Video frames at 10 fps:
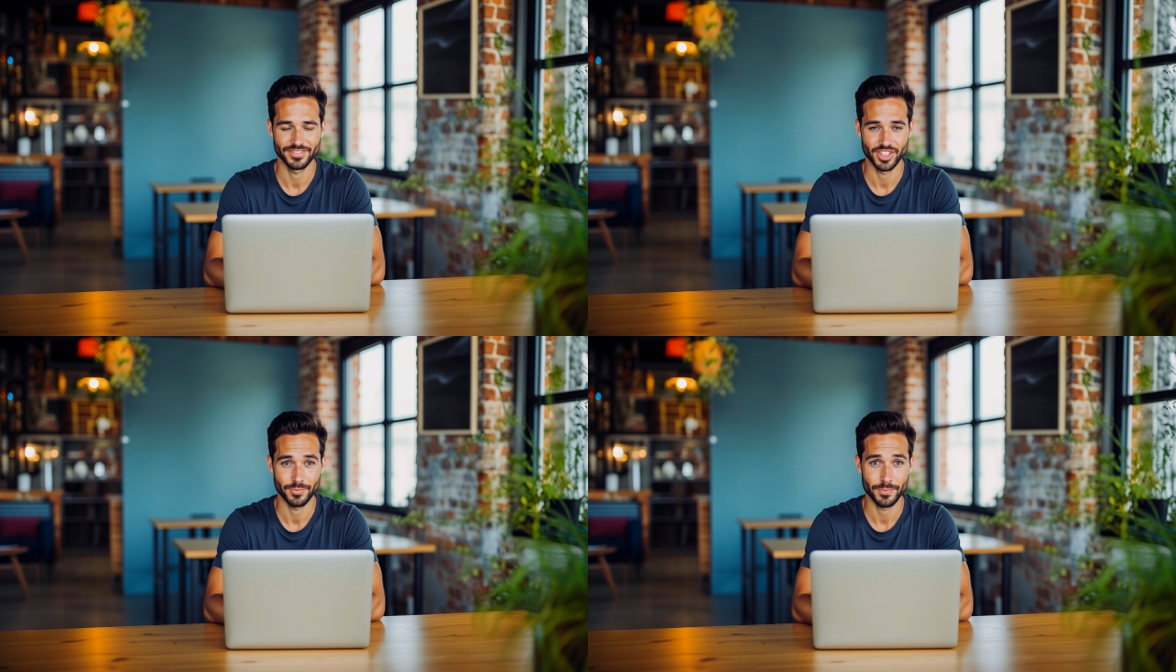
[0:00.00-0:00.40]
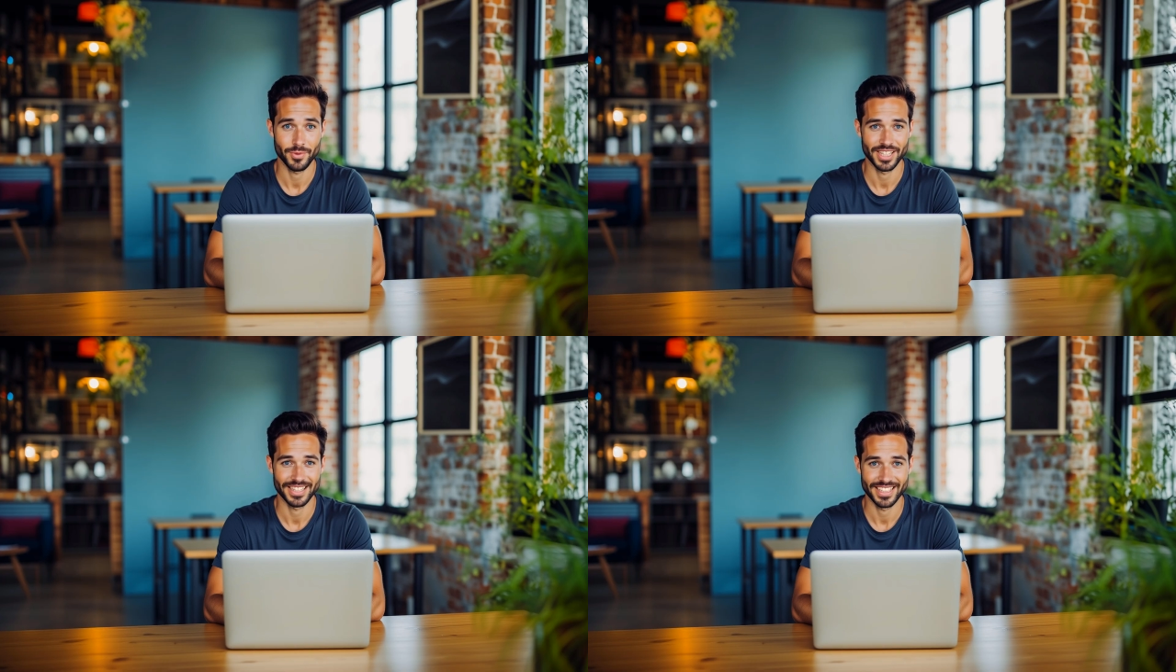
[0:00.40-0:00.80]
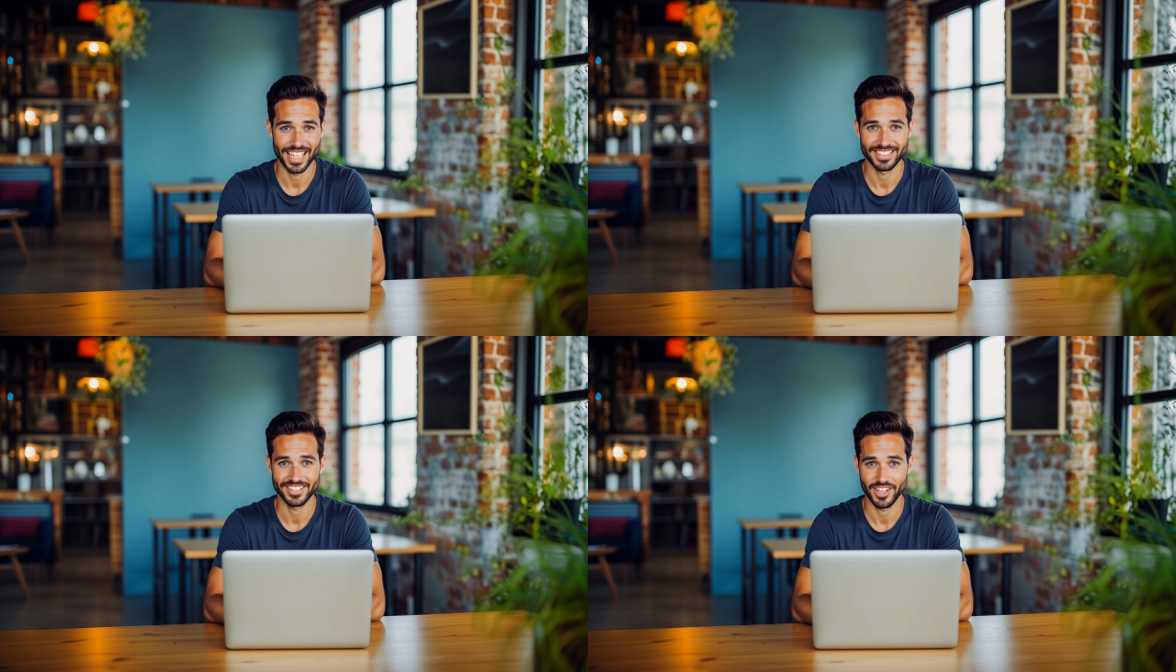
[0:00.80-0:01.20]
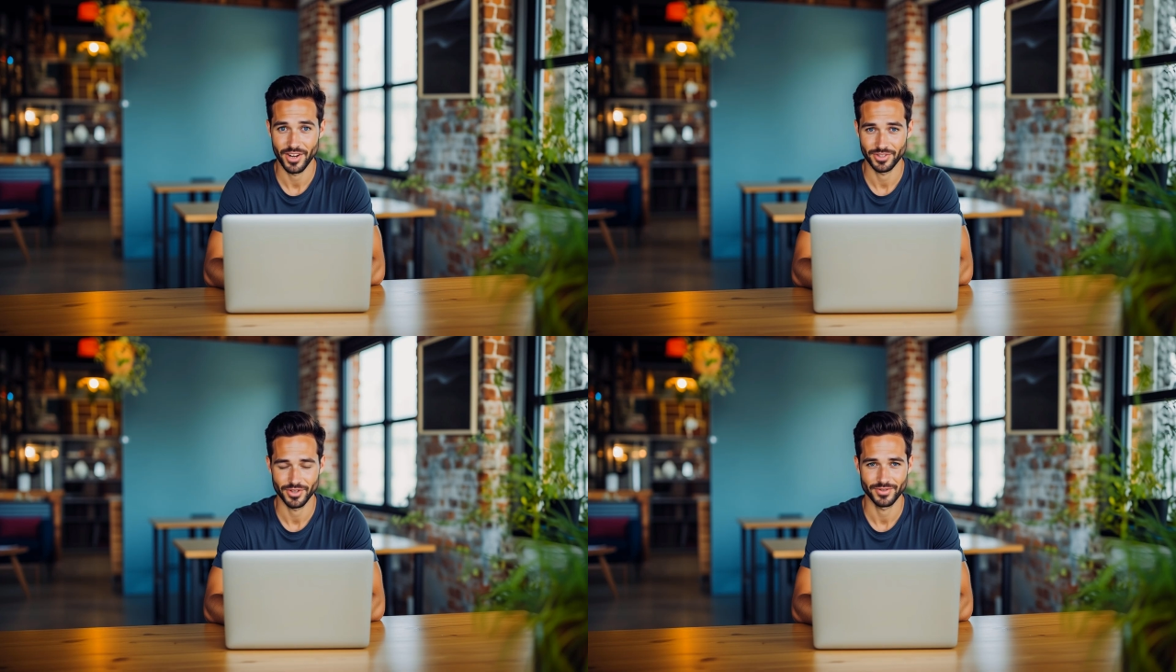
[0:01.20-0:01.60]
so people can get to know
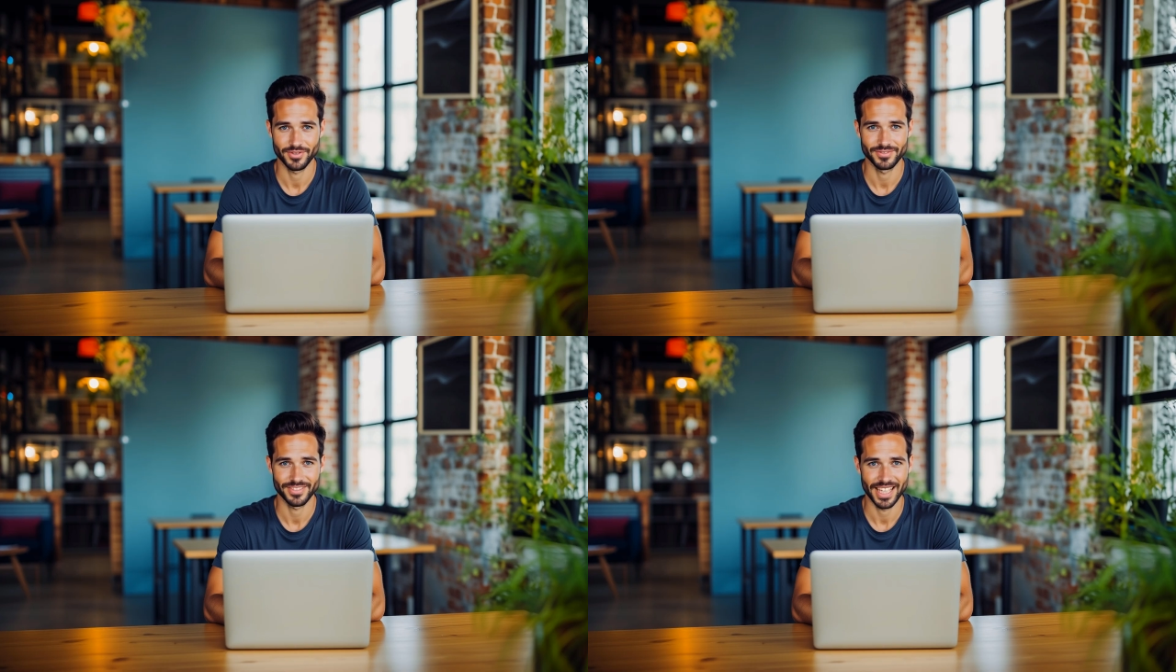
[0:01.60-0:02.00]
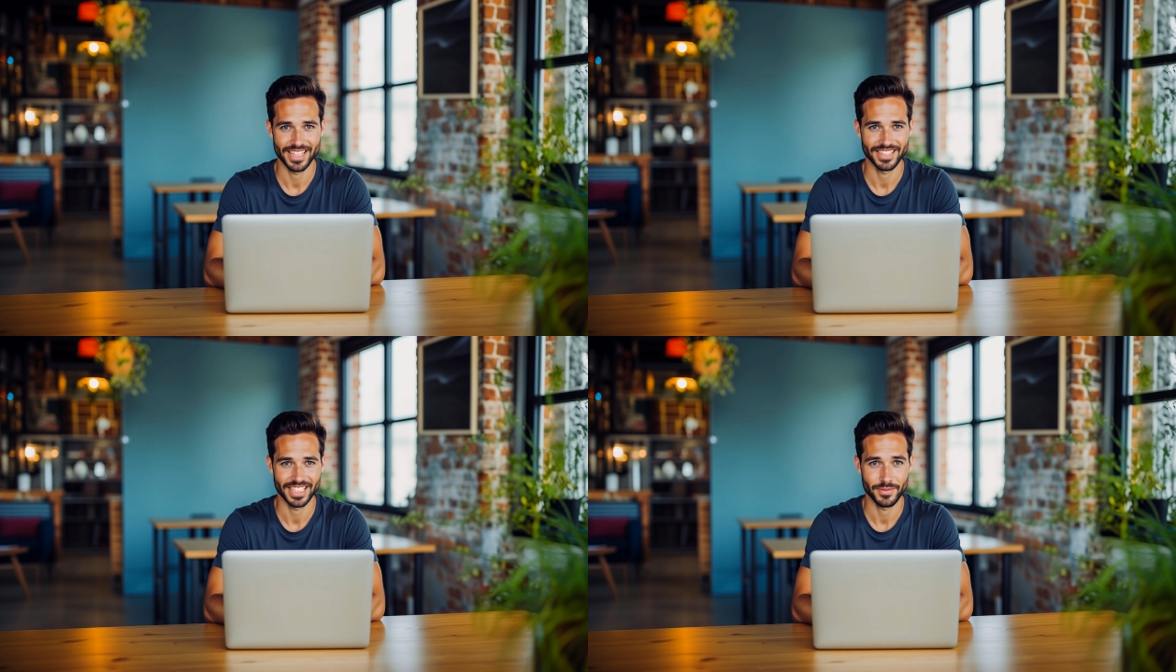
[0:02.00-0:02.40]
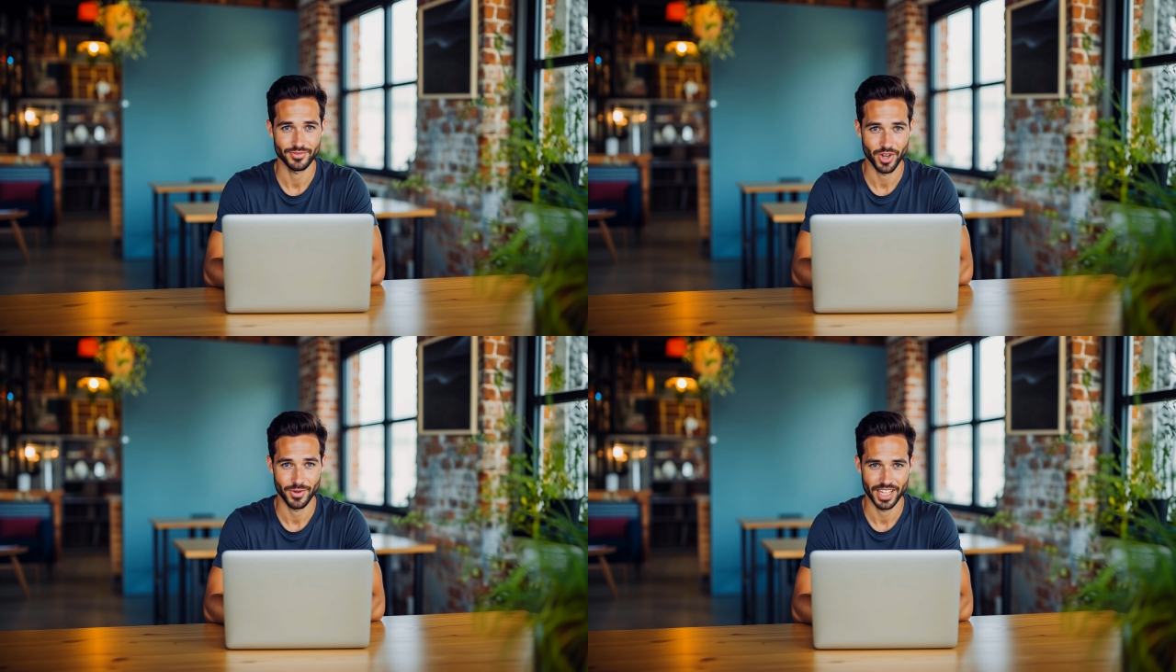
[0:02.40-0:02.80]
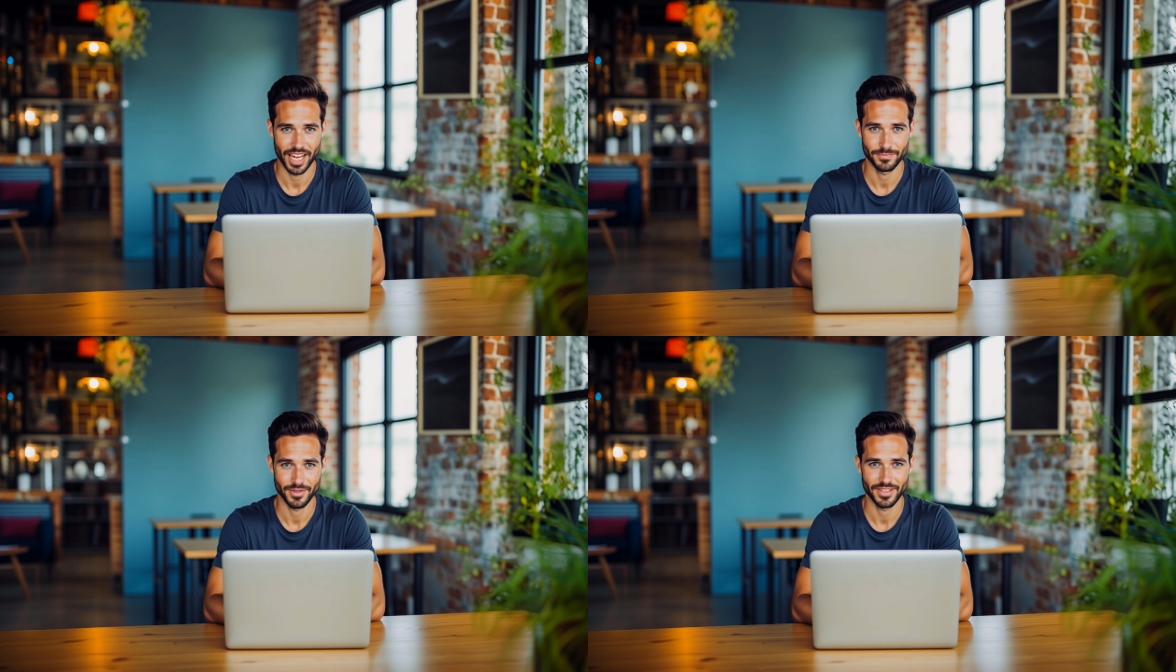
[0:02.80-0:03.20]
you, then keep showing
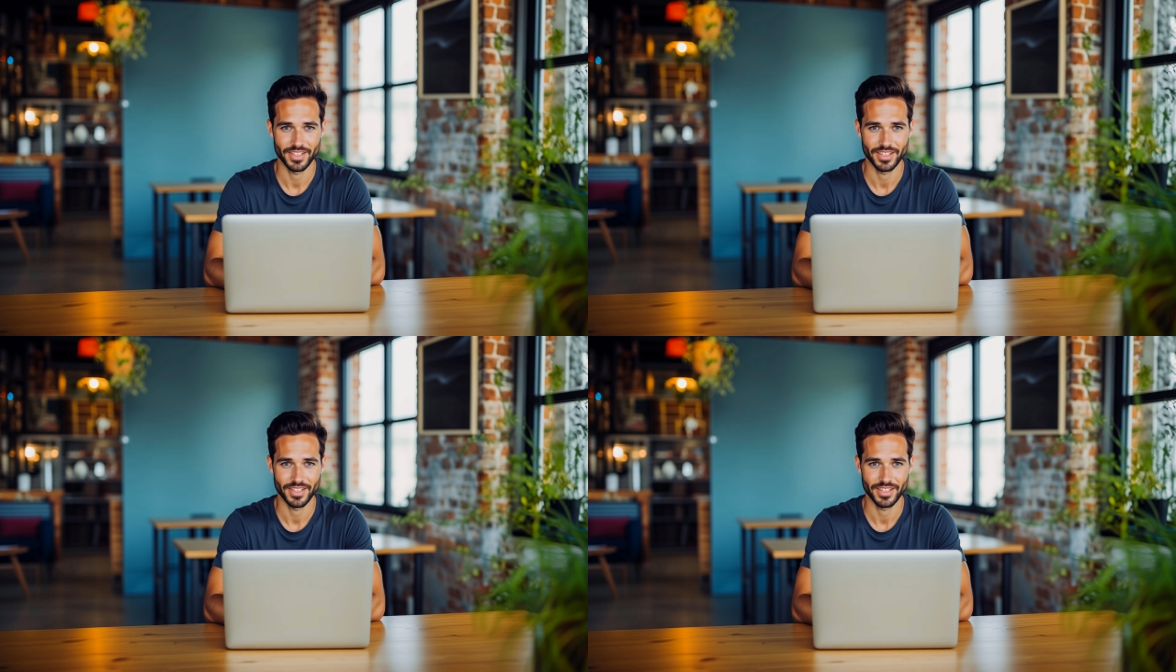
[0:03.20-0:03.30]
up.